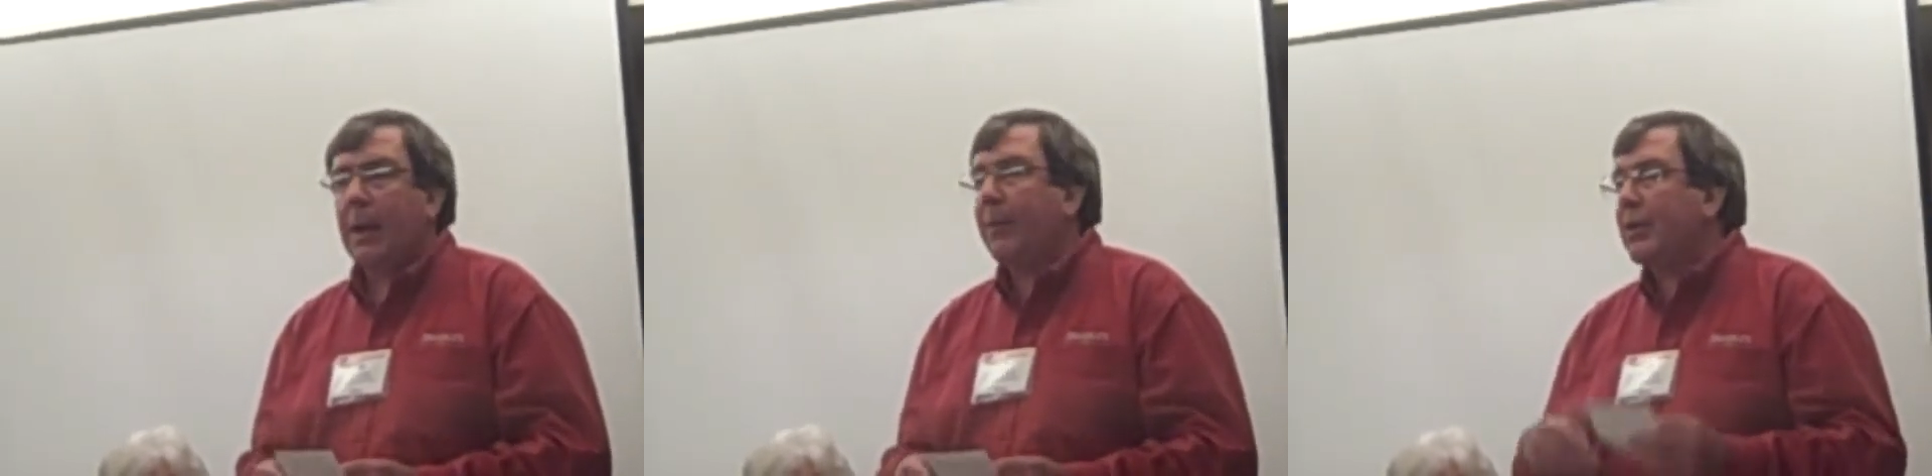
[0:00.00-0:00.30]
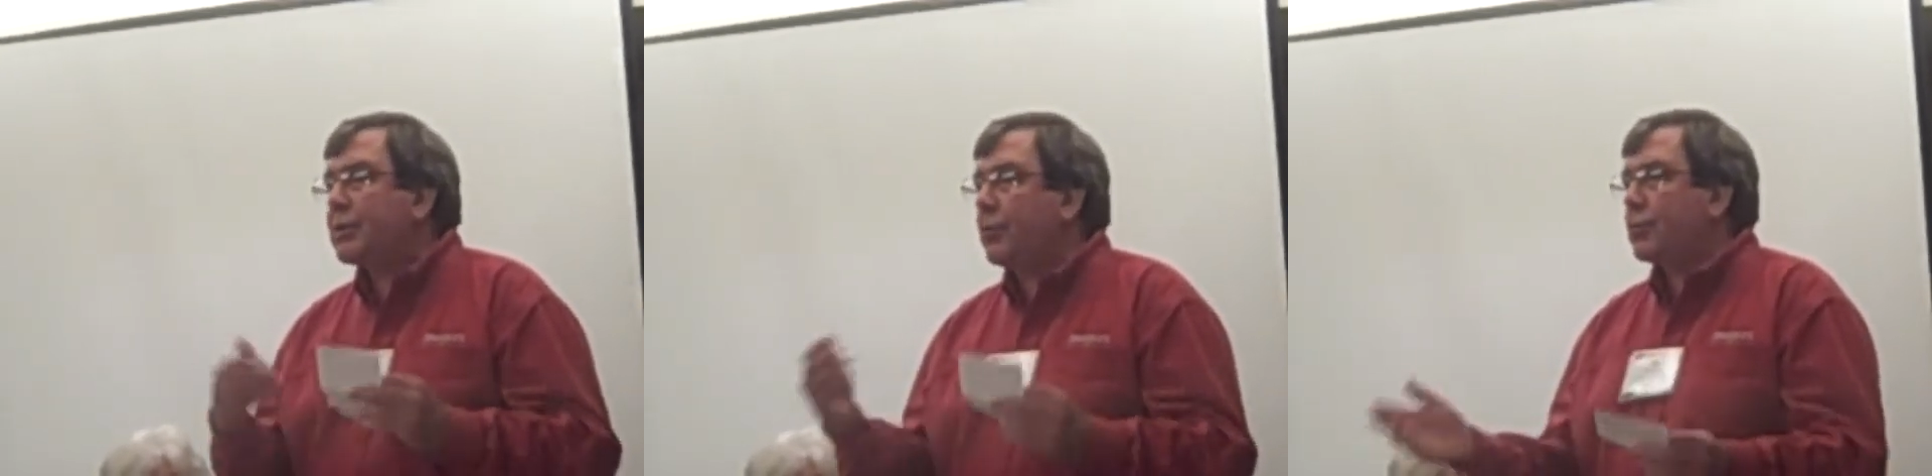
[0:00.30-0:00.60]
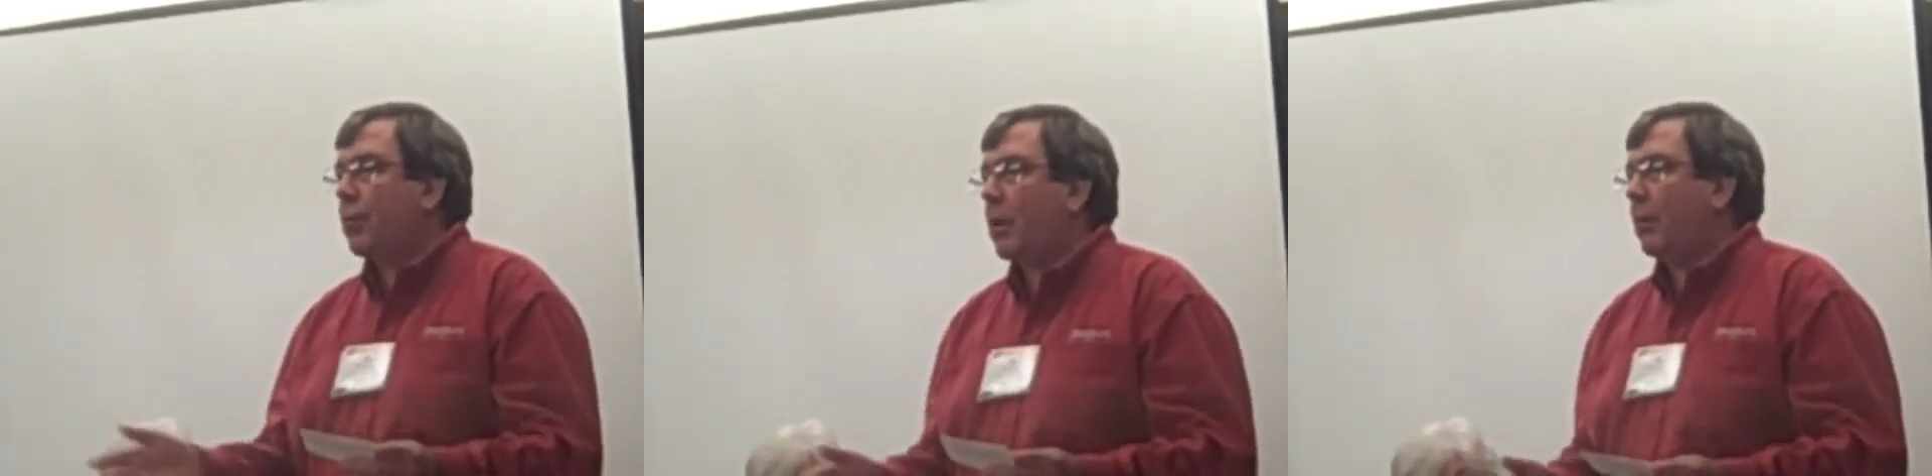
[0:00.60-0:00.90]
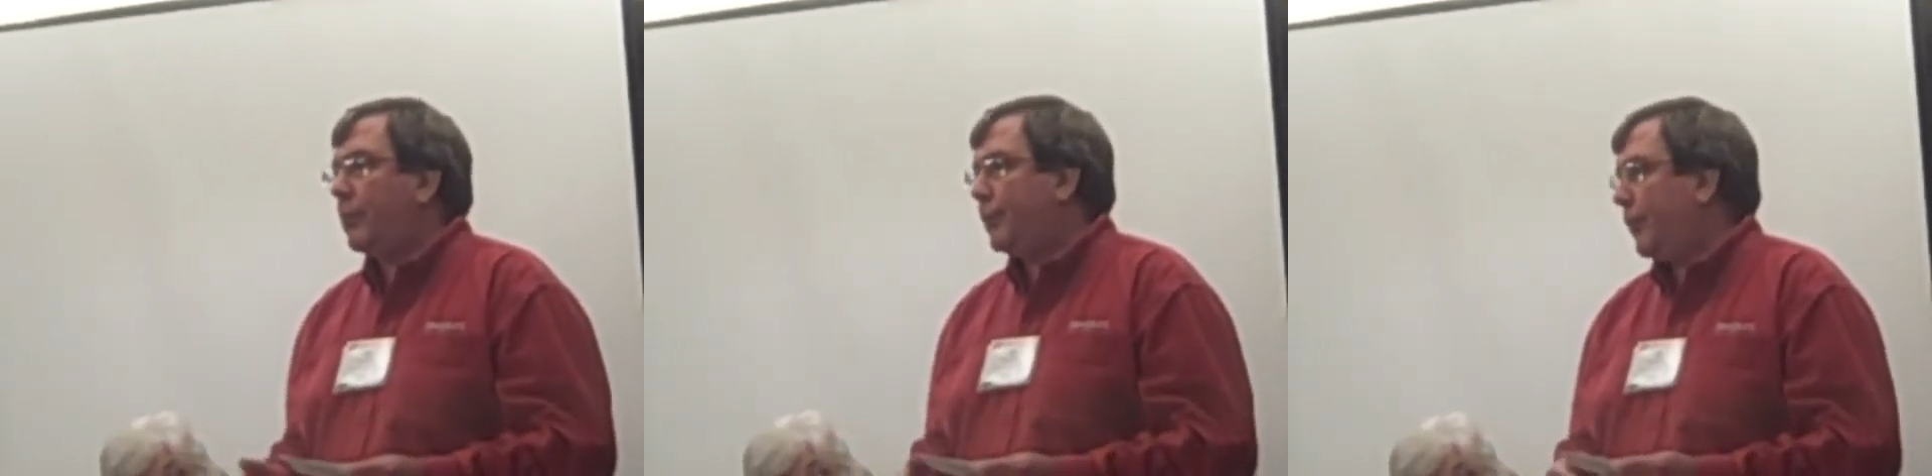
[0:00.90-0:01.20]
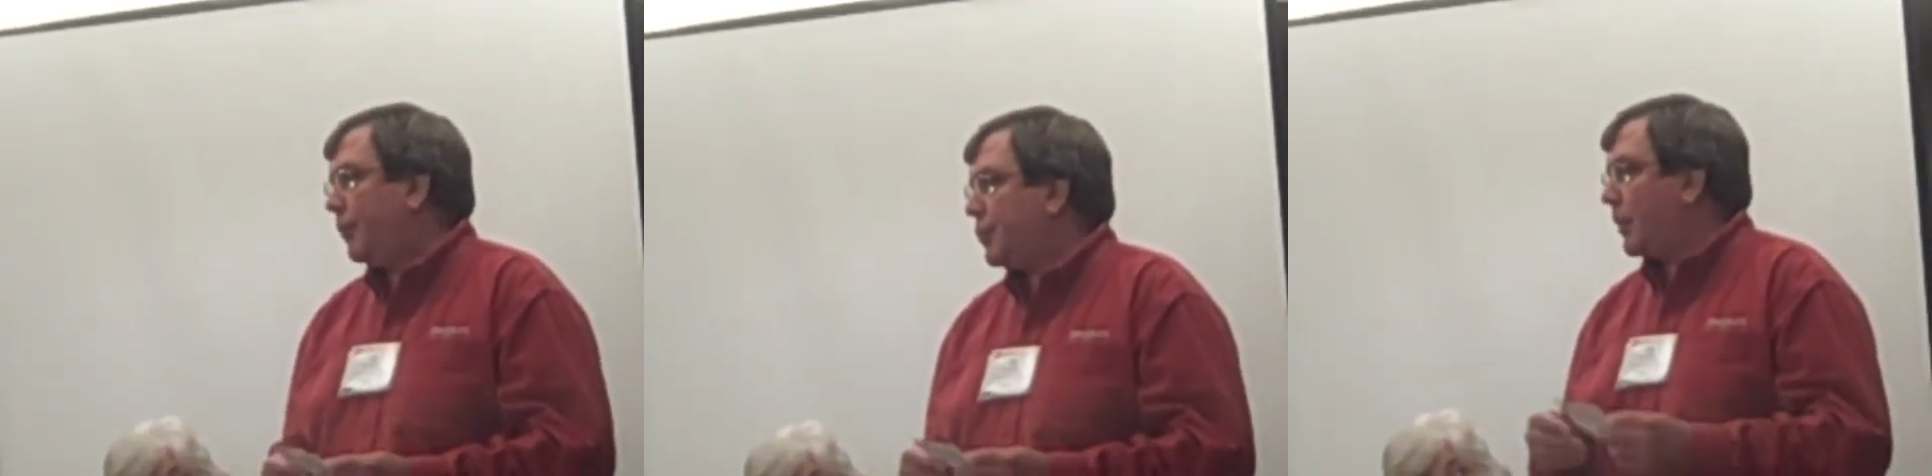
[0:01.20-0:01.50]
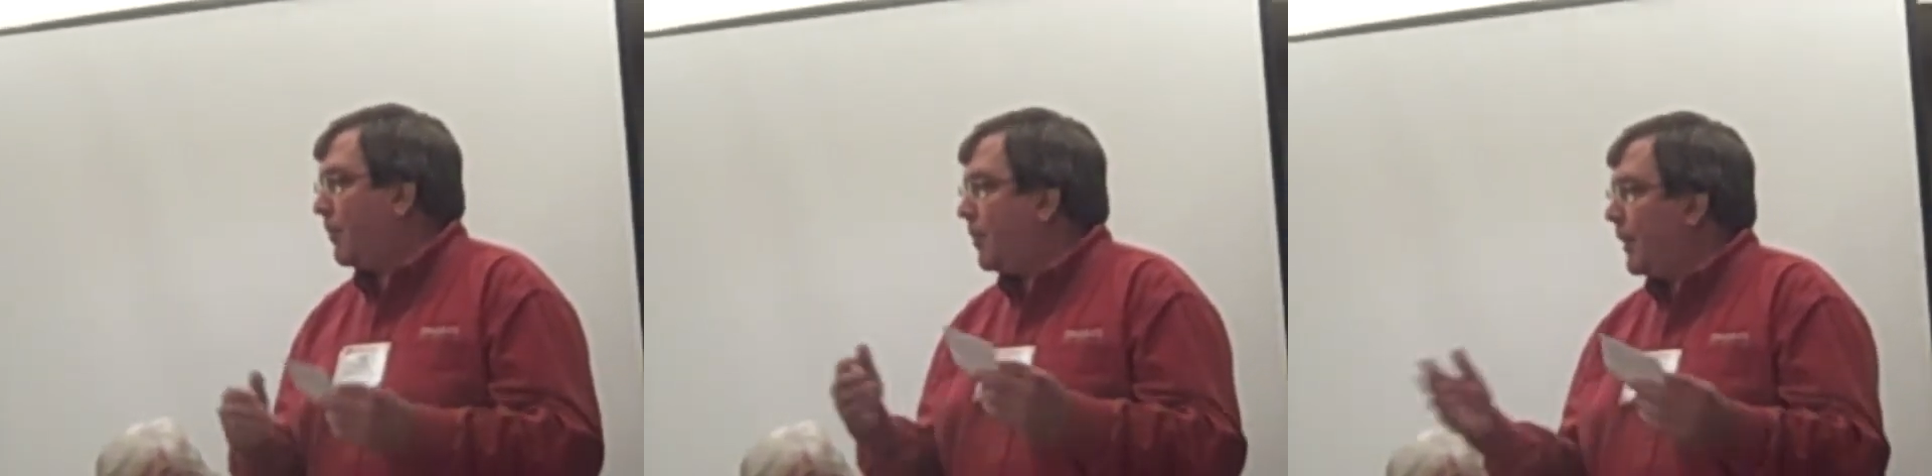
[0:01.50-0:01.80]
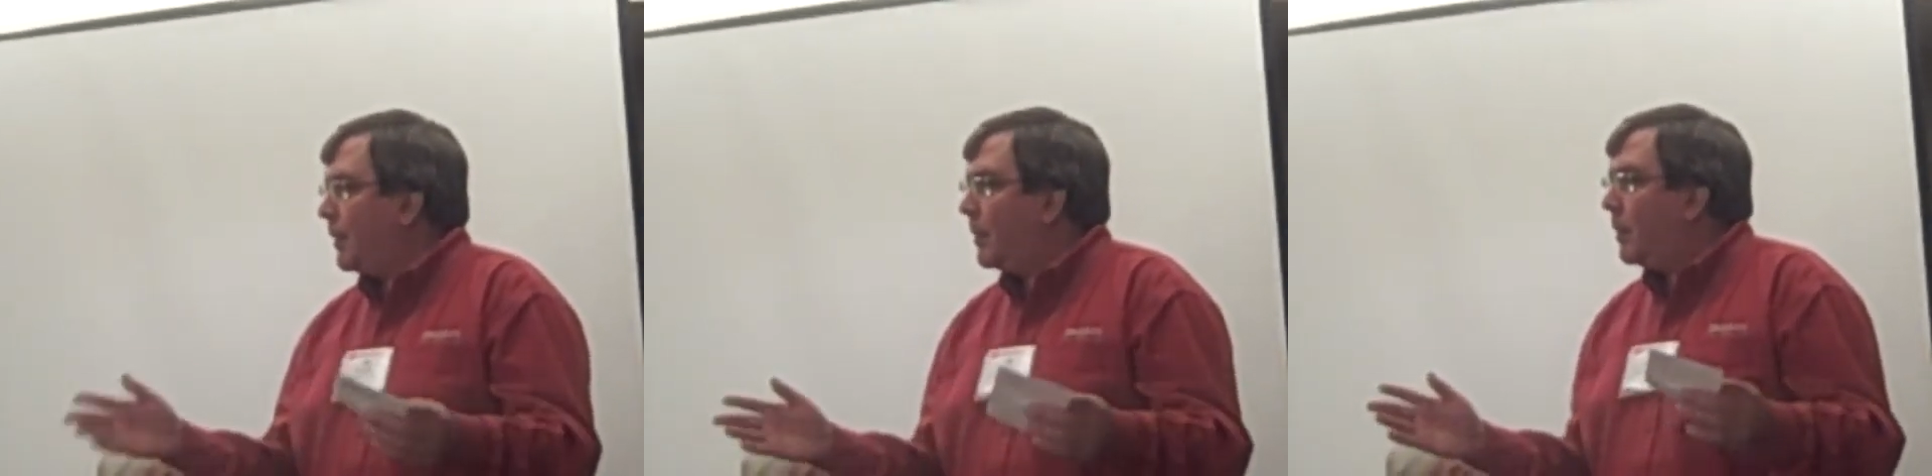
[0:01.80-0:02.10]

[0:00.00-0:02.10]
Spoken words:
And they still struggle. So there's a complete